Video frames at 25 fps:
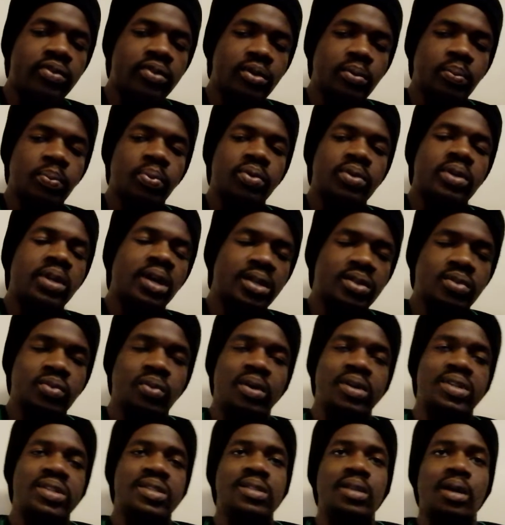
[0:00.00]
to put that
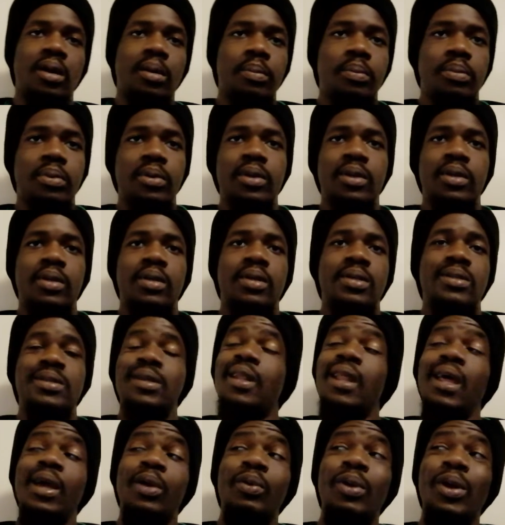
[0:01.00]
to a stop. It's
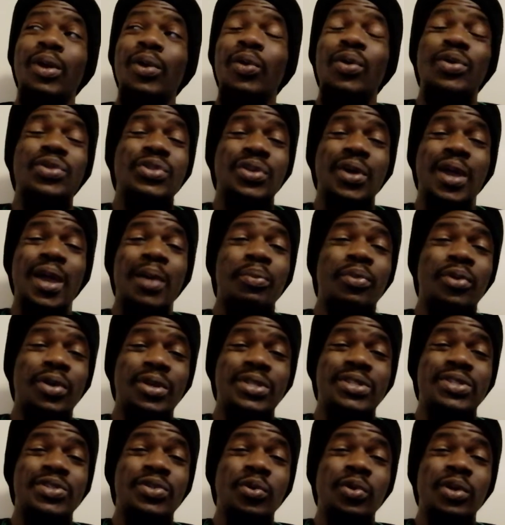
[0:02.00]
not like we're going to
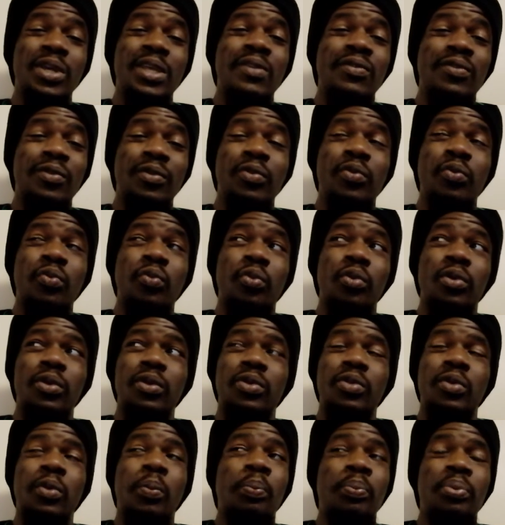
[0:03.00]
Emirates to
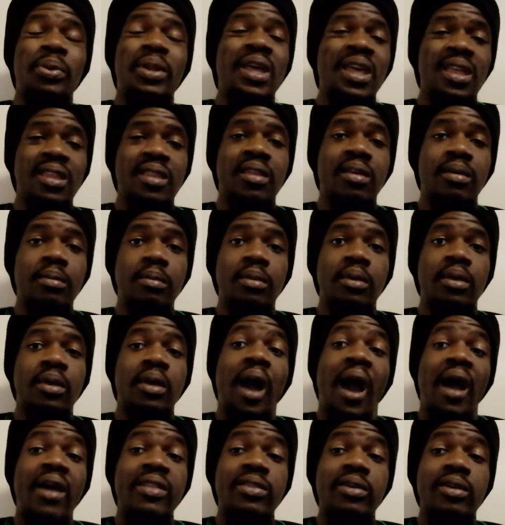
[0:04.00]
play them.
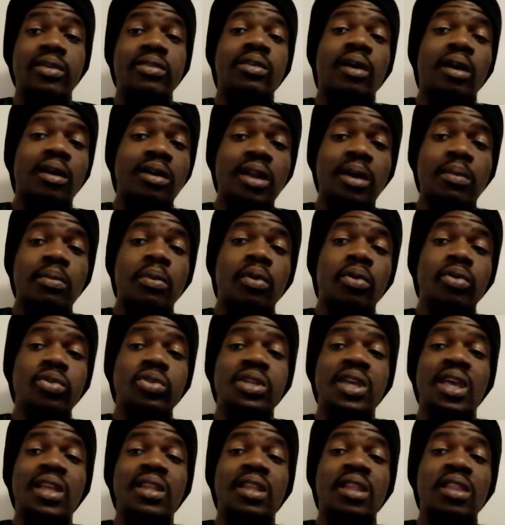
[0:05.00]
And they're talking
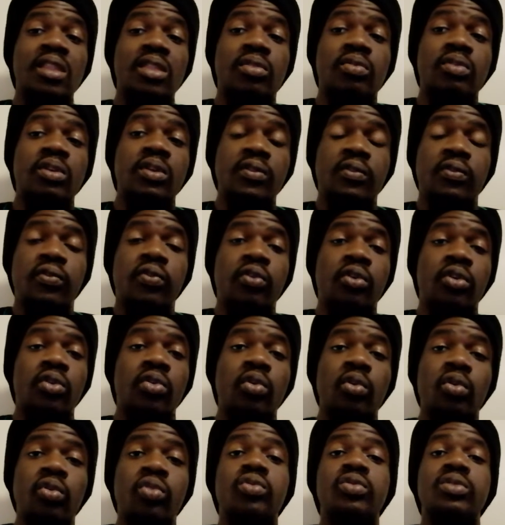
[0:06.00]
about getting 3-4
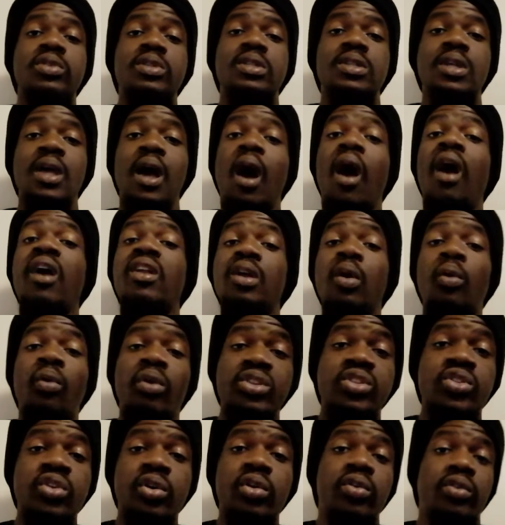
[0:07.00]
goals on
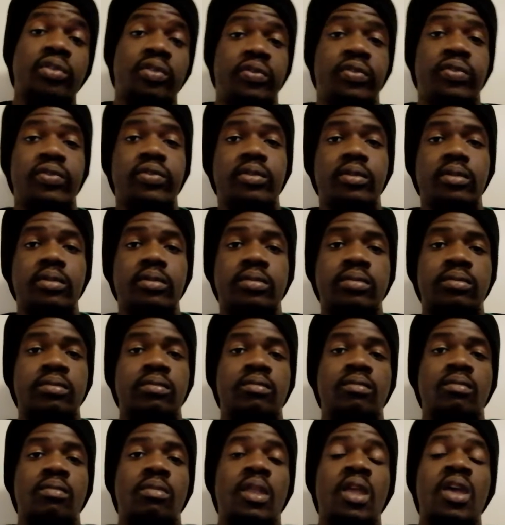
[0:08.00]
our turf.
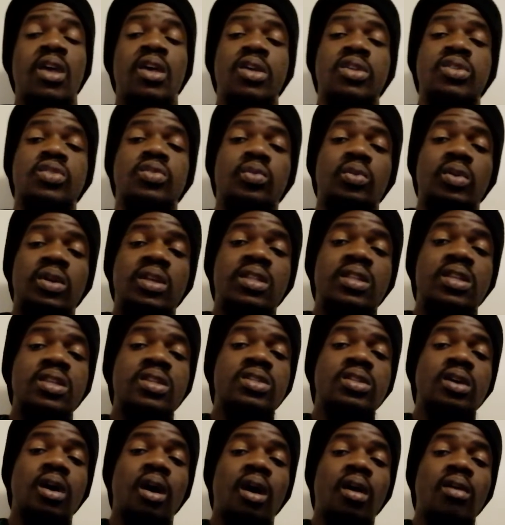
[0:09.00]
So it
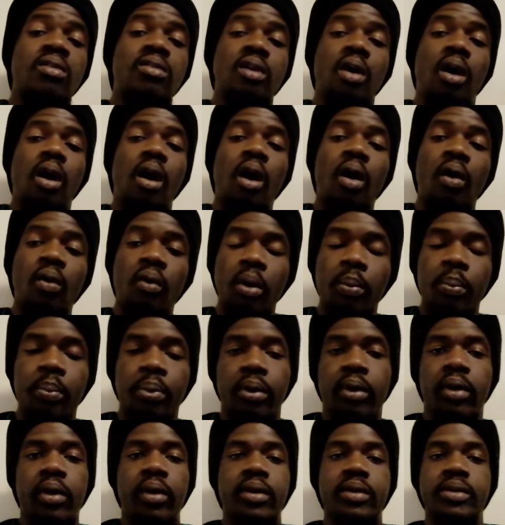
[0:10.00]
is on our
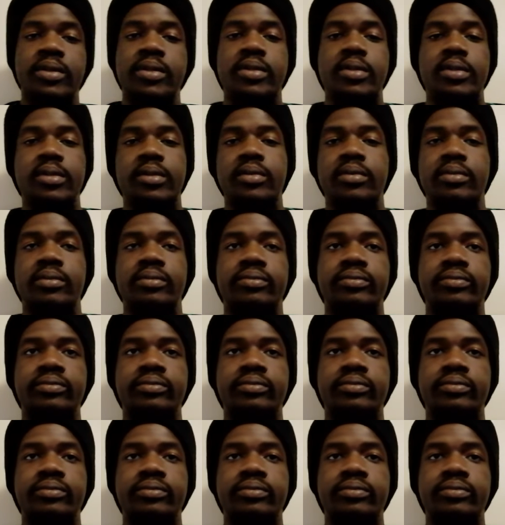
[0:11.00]
part